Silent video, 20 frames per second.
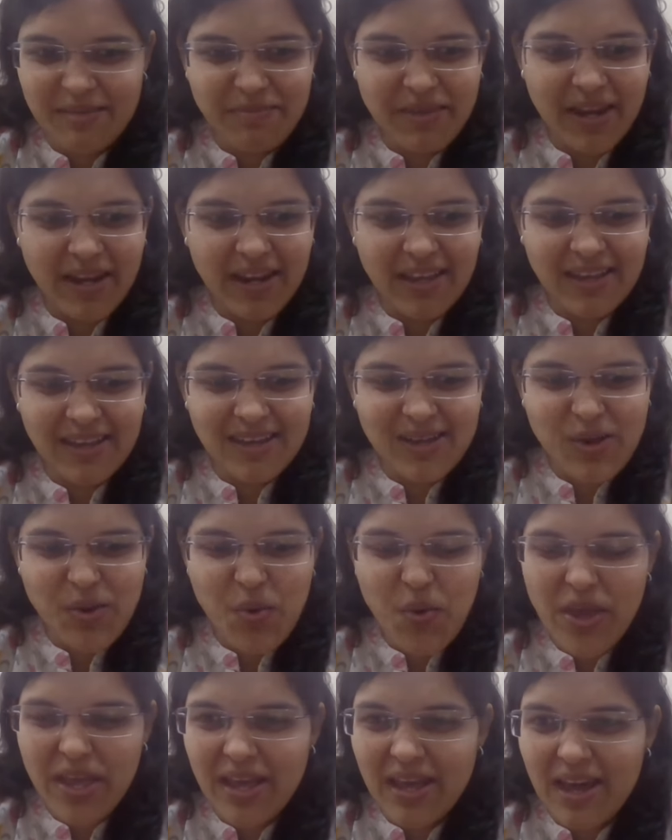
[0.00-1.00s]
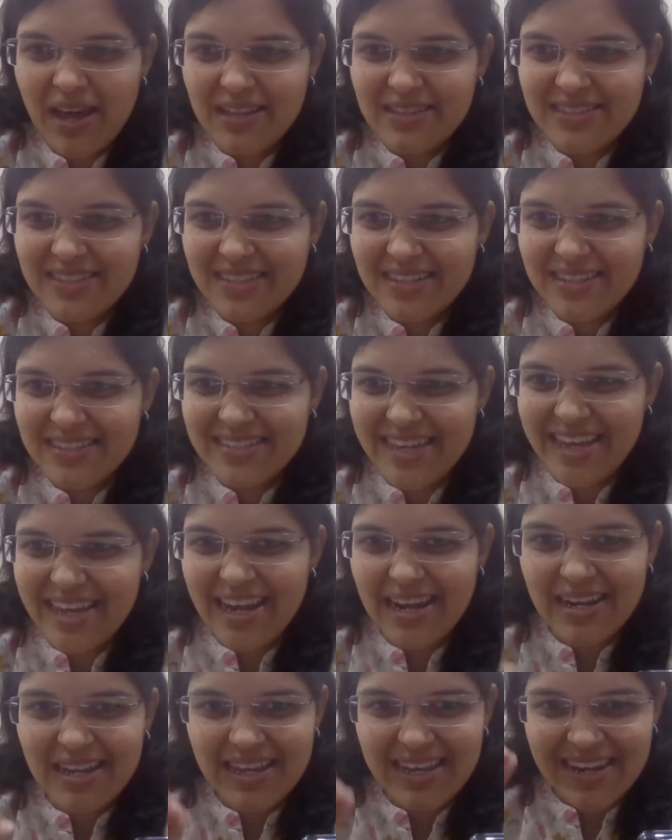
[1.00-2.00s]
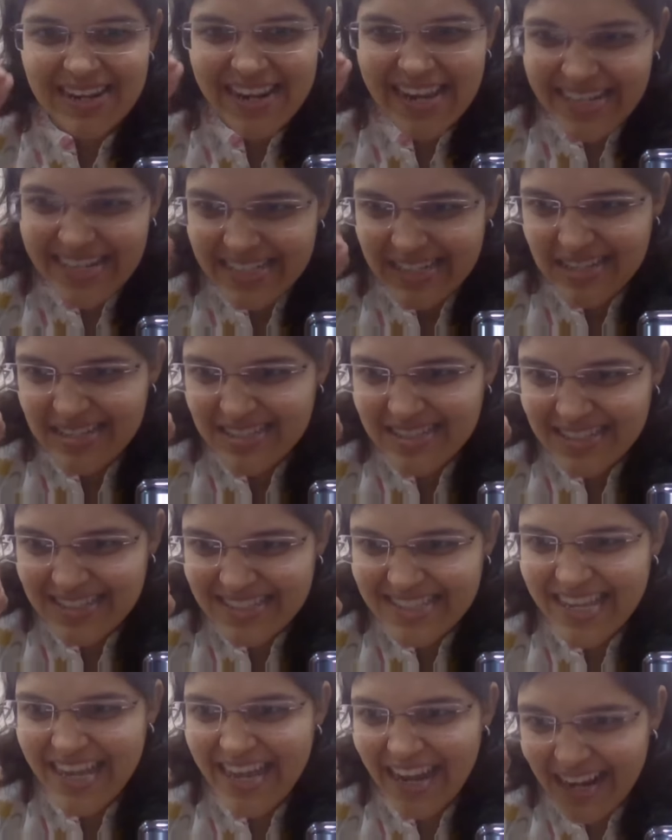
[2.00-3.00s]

getting quick answers and correct answers.